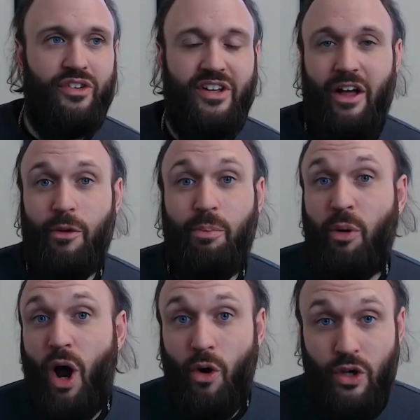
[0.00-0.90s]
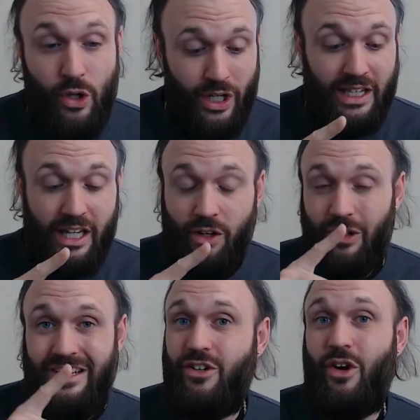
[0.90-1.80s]
for wholesale. The pro, you can
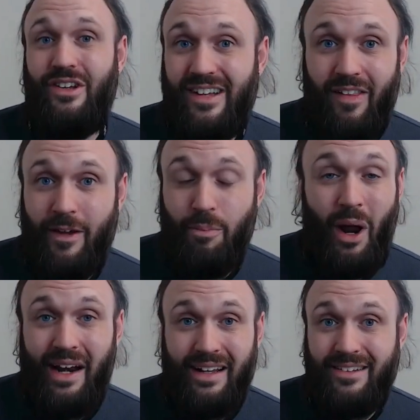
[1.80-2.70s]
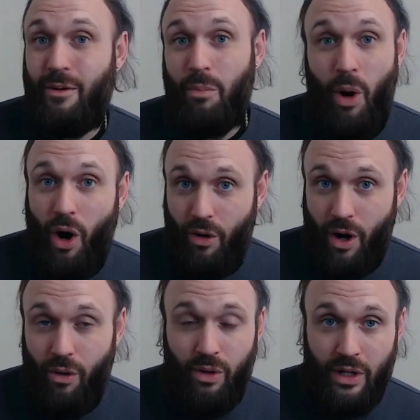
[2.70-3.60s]
literally start selling products
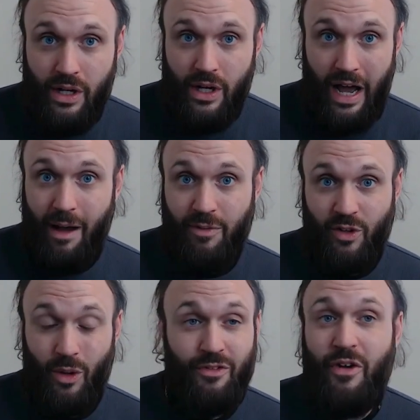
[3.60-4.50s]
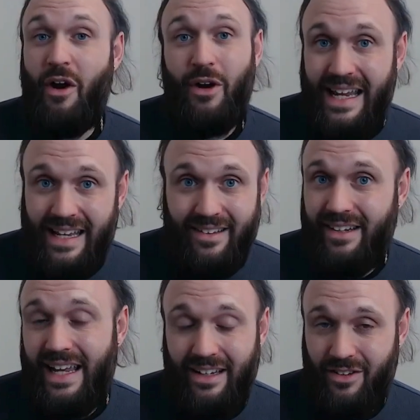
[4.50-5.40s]
tomorrow. Um, so it's very
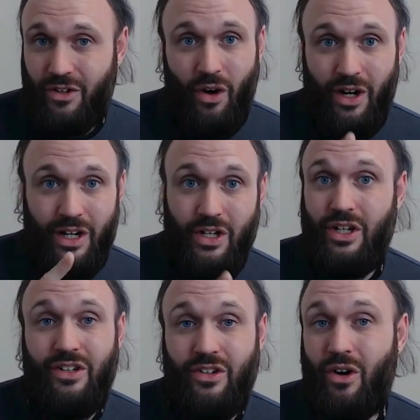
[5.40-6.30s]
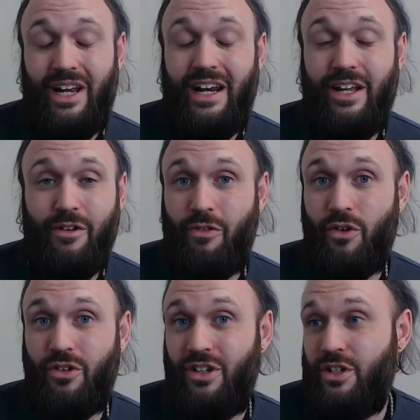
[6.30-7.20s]
easy to get started. You can start getting your
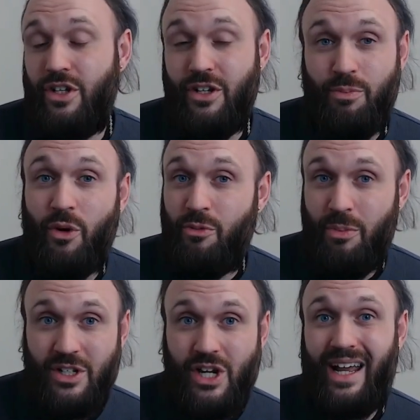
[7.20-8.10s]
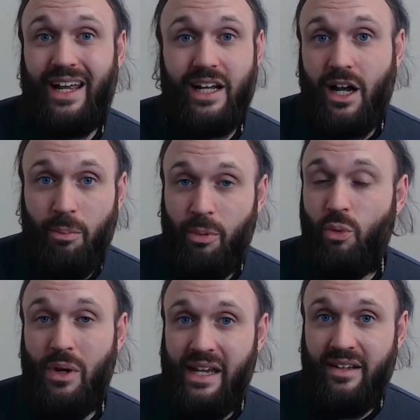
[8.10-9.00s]
first disbursement check in a
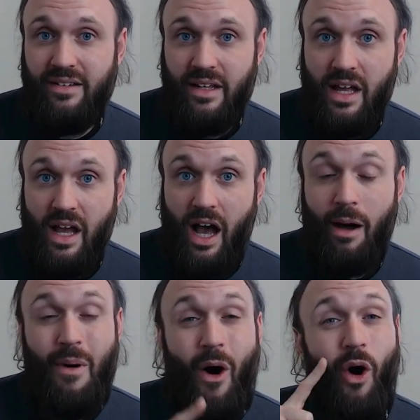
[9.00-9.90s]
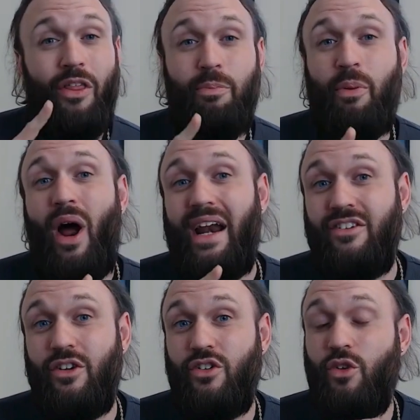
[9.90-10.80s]
couple weeks. Um, all the
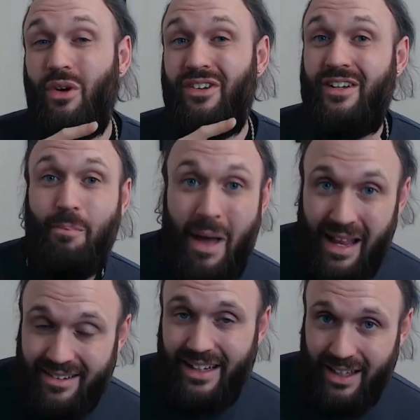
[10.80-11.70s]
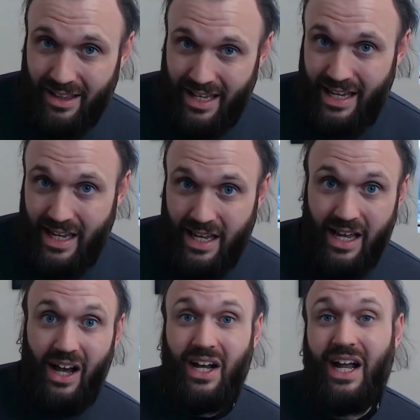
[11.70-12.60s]
products are sourced domestically.
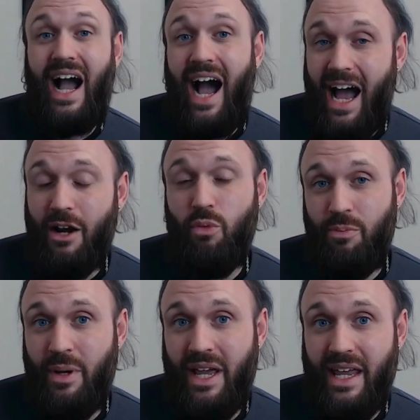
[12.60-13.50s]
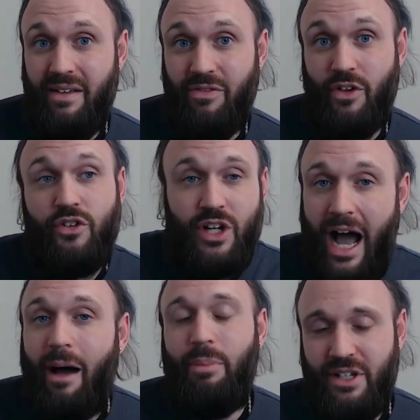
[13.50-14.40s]
A con would be there's
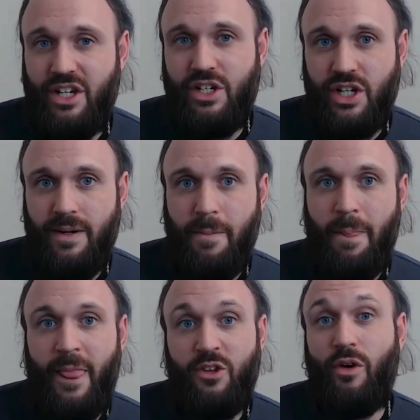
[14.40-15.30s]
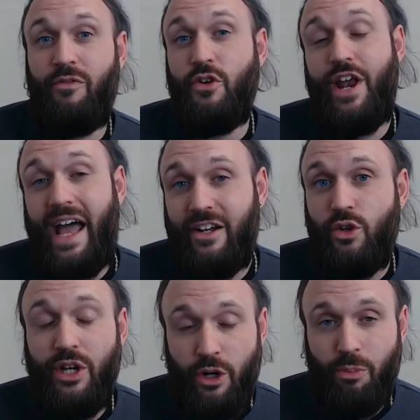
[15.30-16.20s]
competition. So if you're
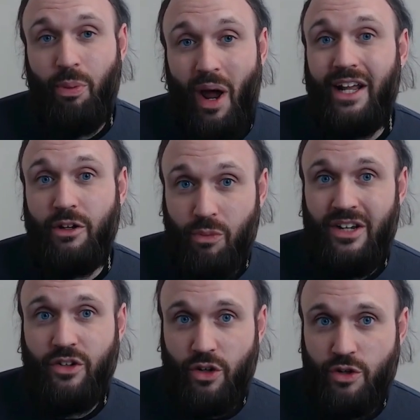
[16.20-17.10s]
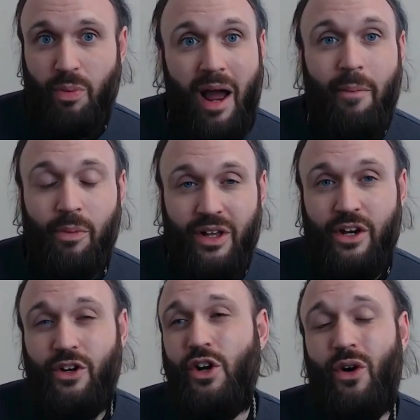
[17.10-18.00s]
not doing your product research
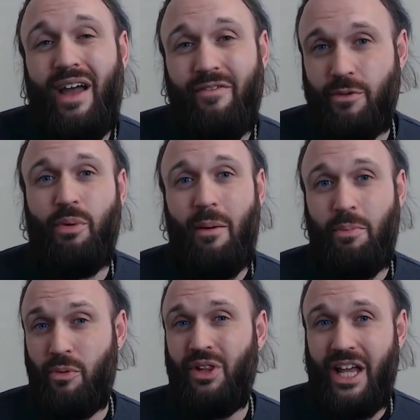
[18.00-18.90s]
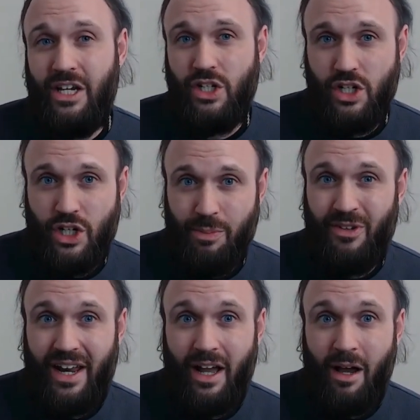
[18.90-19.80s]
properly or you don't have the proper
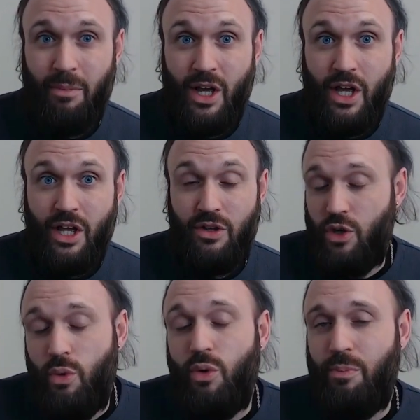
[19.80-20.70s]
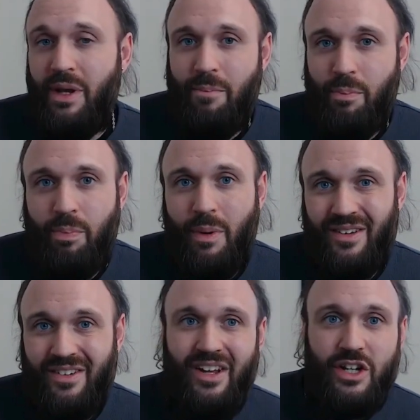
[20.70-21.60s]
relationship set up, you would be
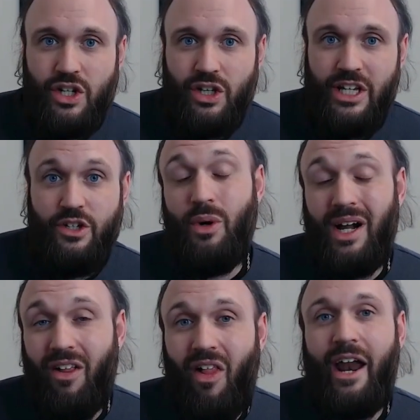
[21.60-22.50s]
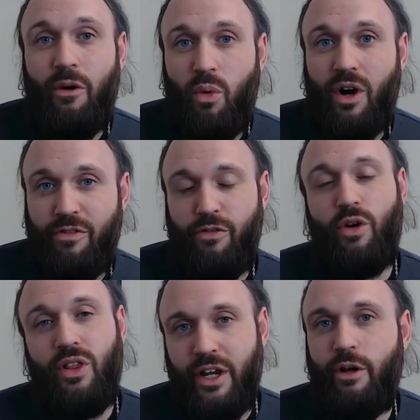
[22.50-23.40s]
essentially doing a lot of work
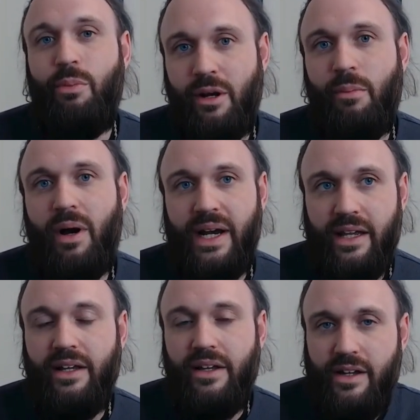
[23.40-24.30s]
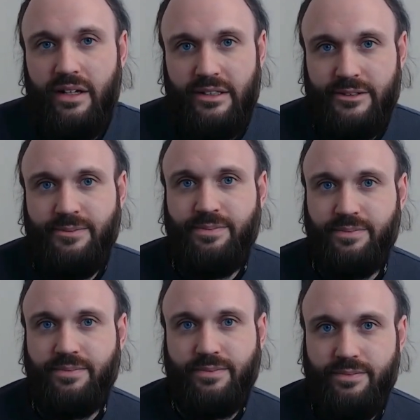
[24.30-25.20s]
for a little bit of money.
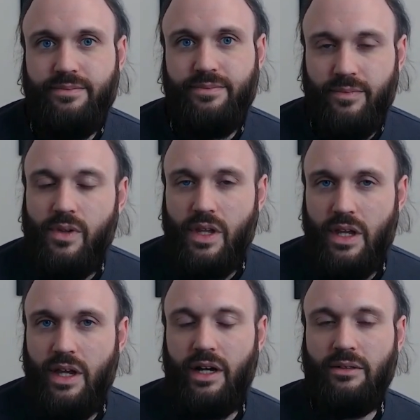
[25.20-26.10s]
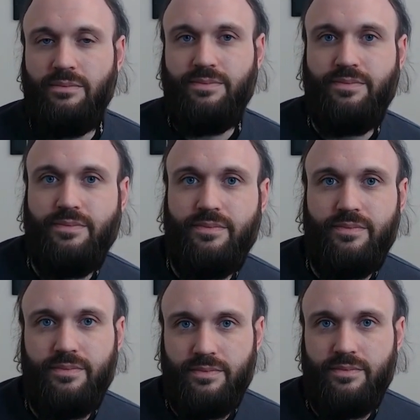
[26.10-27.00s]
Mm-hmm. You know?
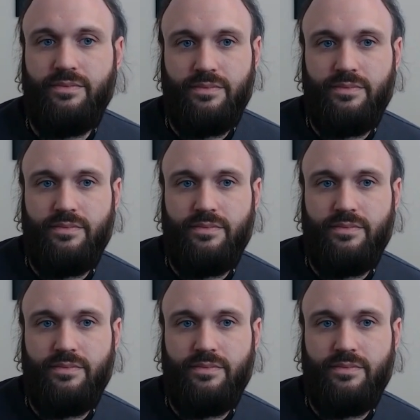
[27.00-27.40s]
Interesting.